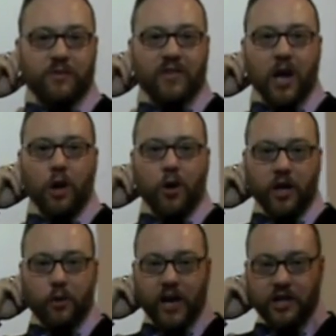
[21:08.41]
we follow our
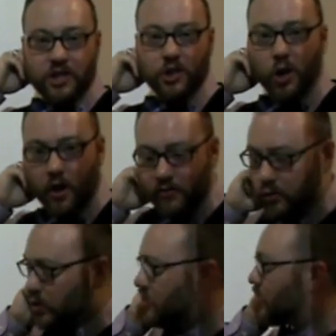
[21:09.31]
equation and all the
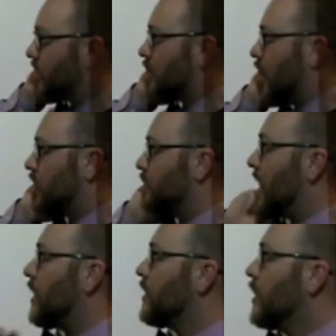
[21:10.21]
rules that we talked
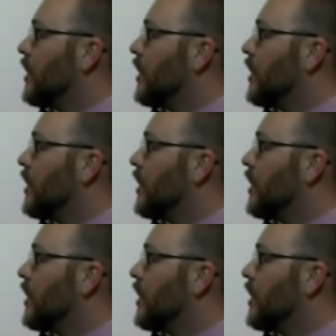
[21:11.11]
about.